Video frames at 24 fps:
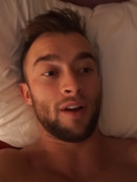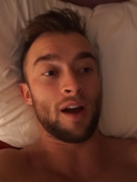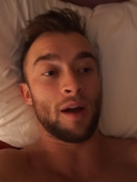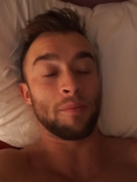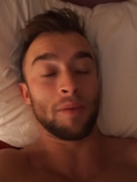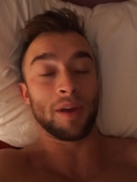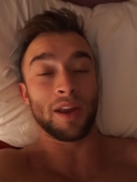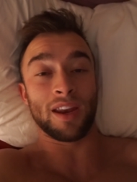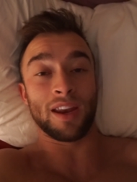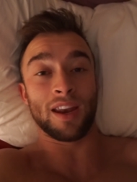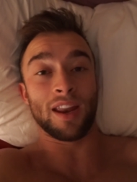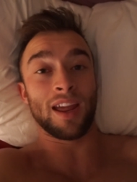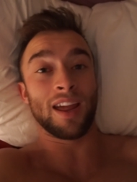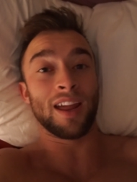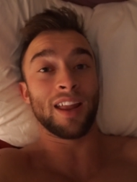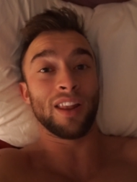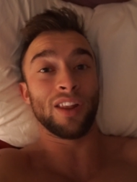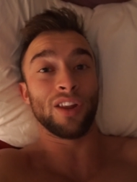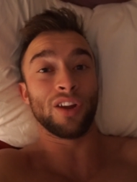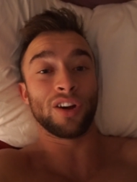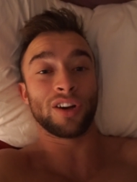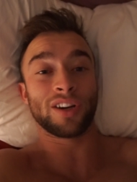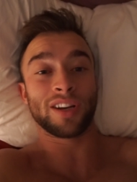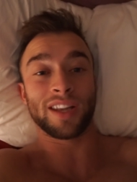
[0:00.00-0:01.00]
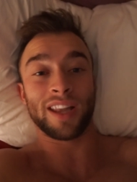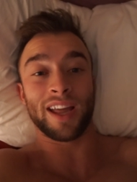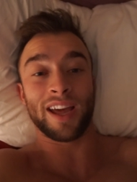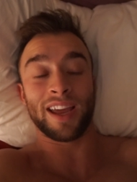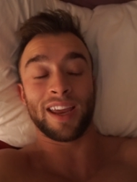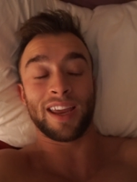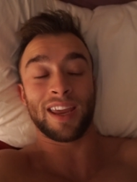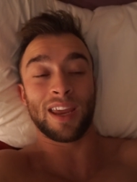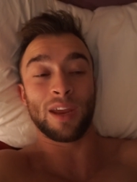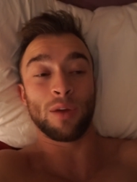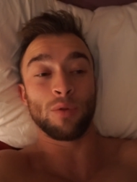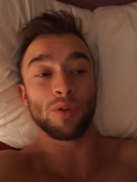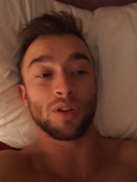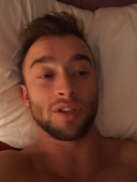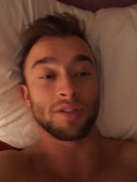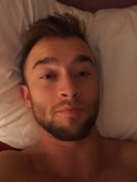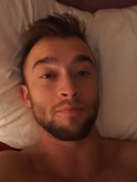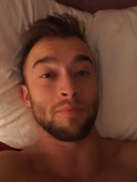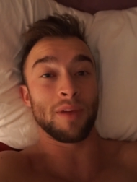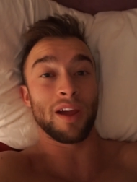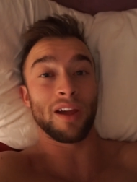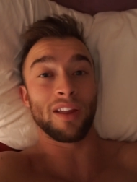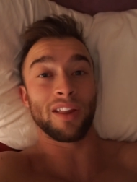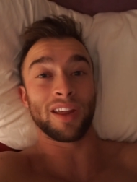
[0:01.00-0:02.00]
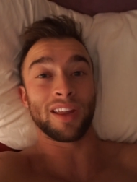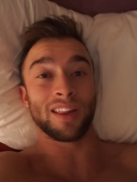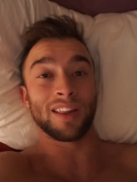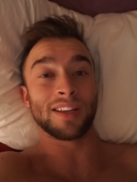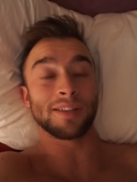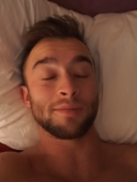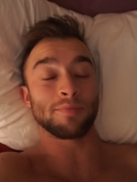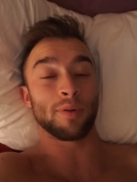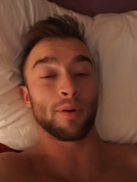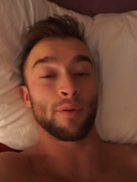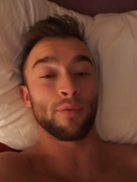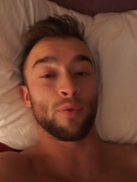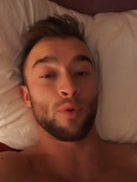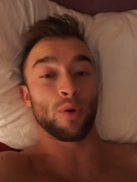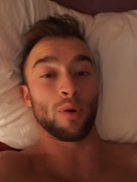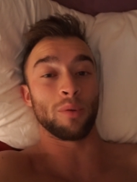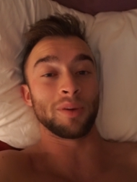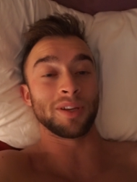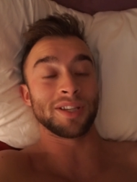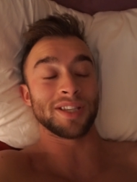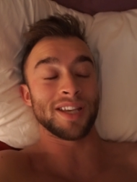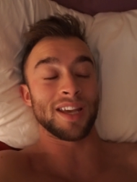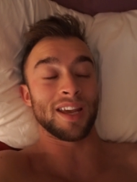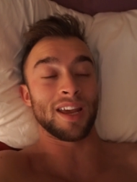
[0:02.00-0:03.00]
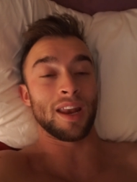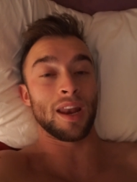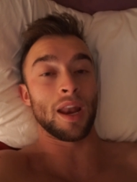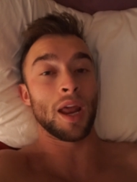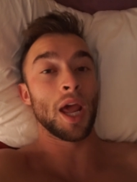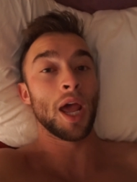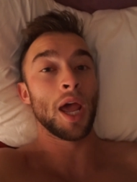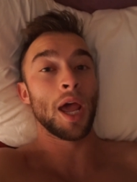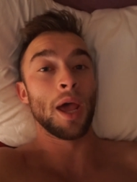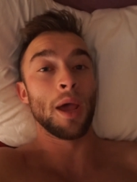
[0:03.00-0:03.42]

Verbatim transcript: I mean, it looked like he was mailing this performance in